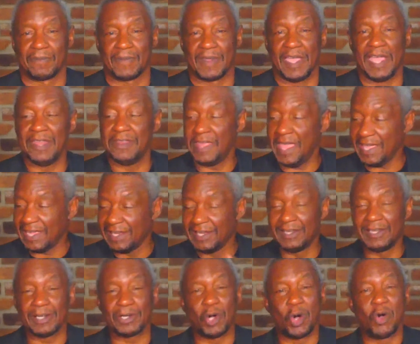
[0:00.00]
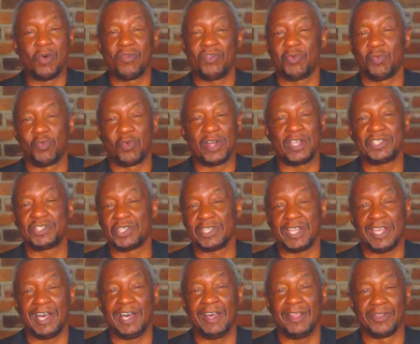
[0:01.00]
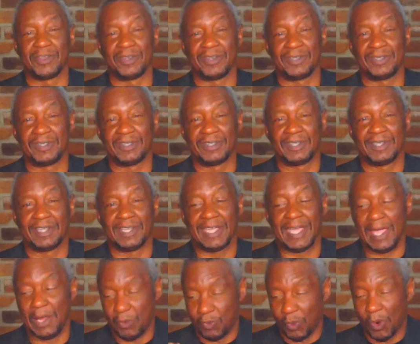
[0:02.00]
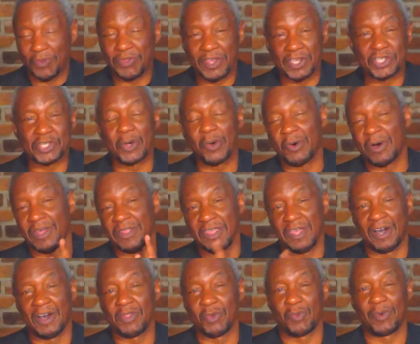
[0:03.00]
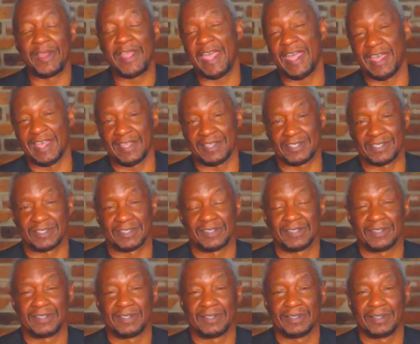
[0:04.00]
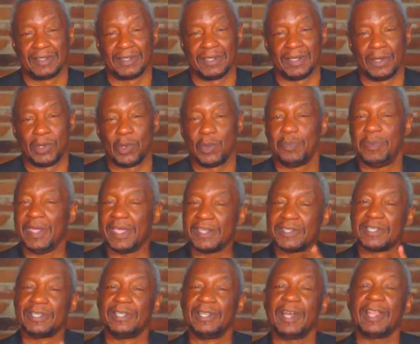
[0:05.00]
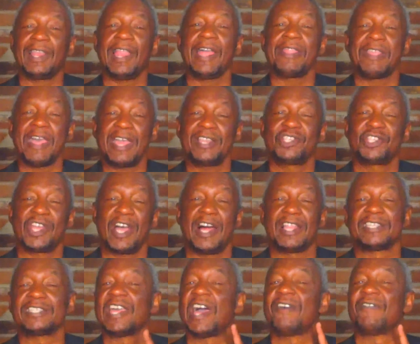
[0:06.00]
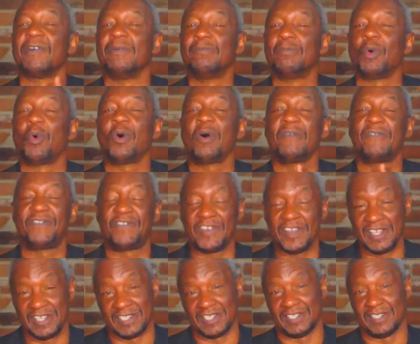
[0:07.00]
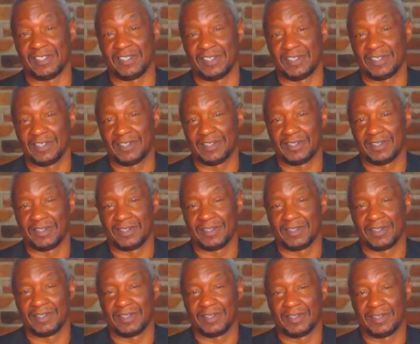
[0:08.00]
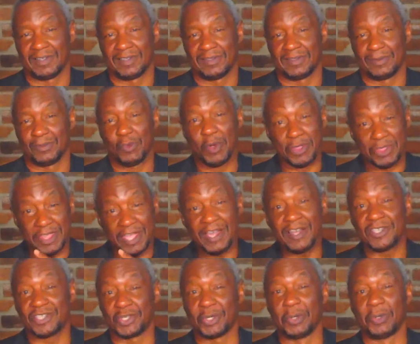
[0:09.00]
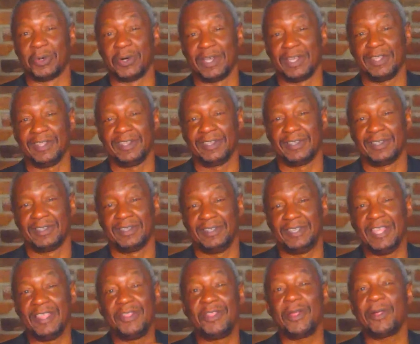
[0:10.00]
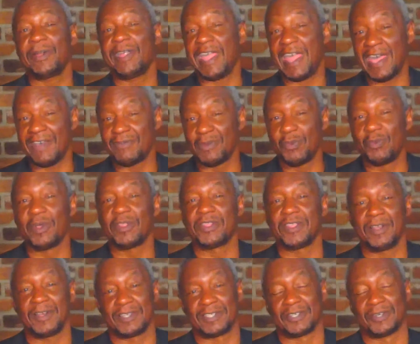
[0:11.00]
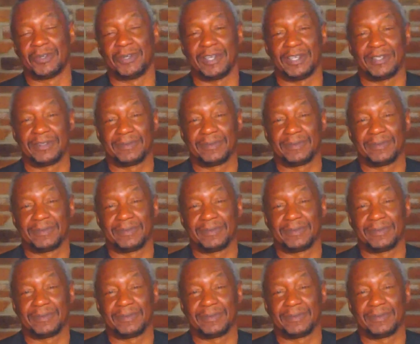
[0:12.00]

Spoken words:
And they can look over one to the other and want the toy the other one has. Because it looked like that child is having more fun with their toy than they're having with their toy.